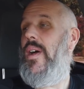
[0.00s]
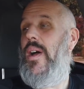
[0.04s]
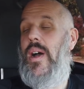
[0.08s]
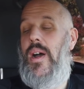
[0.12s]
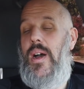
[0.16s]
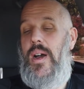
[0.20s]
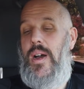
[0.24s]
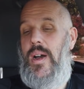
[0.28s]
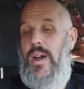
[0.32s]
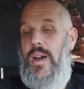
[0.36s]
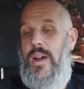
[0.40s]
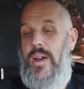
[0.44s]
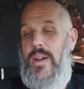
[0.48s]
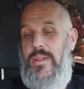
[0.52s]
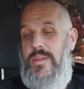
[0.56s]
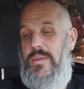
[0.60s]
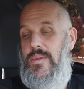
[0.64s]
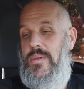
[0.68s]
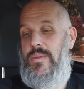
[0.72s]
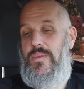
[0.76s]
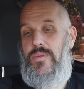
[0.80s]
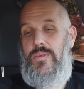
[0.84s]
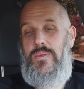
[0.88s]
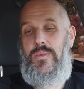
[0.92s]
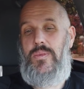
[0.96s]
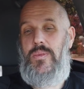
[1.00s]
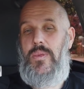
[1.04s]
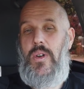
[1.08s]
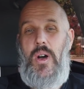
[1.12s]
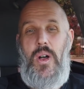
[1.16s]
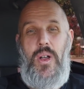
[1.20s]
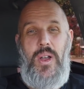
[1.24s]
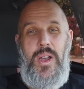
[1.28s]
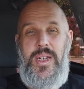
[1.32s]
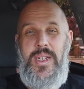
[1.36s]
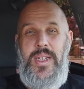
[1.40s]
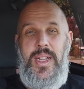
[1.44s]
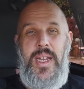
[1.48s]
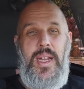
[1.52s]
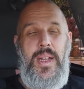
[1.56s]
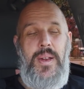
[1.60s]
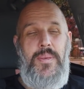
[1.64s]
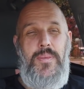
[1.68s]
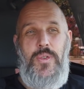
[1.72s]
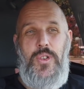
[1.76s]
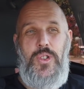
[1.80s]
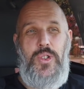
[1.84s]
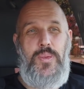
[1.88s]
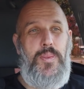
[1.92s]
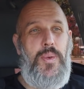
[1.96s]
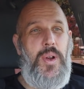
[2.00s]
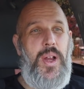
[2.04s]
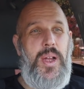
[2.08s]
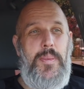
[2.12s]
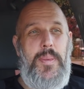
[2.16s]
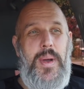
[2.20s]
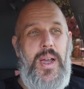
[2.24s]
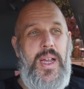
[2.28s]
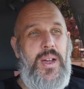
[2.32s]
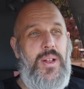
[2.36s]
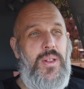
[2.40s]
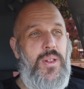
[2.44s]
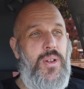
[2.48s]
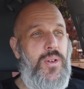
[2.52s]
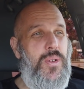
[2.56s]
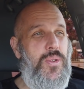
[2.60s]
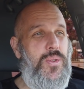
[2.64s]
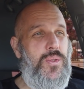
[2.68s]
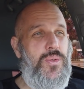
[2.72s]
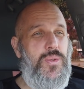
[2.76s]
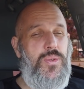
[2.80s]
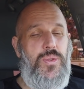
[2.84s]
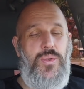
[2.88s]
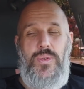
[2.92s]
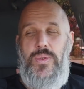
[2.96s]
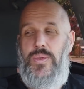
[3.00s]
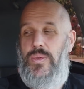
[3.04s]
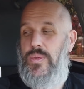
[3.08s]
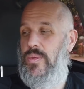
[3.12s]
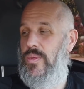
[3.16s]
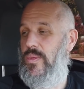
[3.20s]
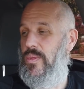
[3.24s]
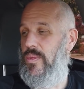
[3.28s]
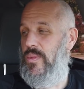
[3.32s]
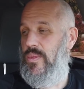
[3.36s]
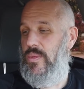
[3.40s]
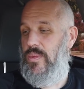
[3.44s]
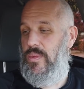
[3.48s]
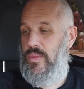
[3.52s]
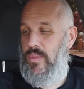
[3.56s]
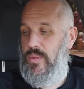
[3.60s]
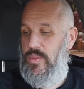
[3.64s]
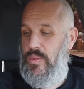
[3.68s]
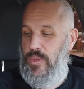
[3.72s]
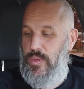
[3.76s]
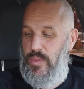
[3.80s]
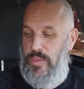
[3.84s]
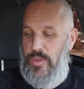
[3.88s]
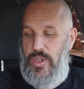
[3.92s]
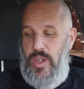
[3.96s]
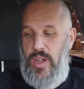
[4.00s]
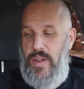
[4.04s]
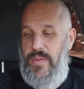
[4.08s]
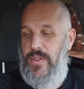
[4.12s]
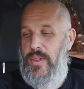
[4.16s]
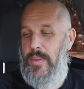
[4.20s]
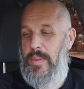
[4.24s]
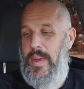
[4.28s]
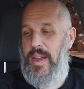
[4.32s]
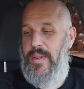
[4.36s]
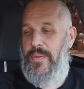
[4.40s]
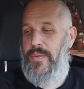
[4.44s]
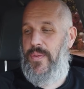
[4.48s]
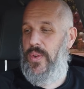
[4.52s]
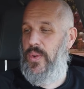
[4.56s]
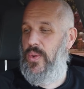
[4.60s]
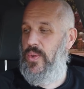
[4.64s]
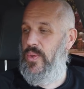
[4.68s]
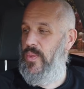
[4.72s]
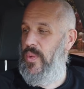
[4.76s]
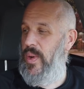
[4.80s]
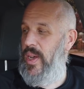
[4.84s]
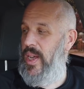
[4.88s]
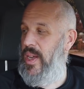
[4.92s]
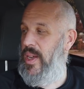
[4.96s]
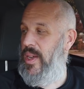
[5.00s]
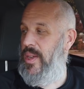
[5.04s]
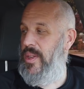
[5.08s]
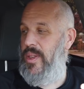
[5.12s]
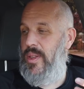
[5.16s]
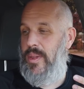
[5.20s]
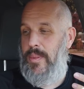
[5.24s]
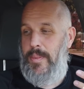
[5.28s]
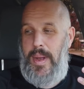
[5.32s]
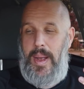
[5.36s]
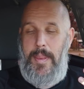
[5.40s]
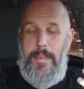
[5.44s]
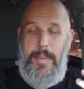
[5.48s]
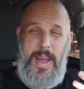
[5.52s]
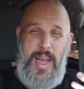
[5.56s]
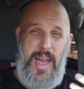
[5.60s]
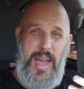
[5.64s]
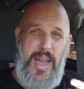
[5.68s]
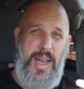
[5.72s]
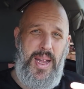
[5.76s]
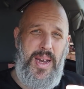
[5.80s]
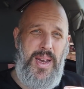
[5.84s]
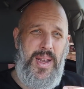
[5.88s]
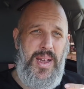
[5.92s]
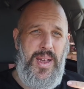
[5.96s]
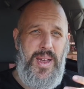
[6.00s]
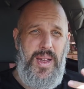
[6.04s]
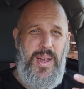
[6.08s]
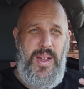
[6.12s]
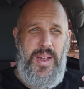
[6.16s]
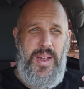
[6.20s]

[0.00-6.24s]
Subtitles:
All I did was bring my clothes, some stuff to make food with, my bed,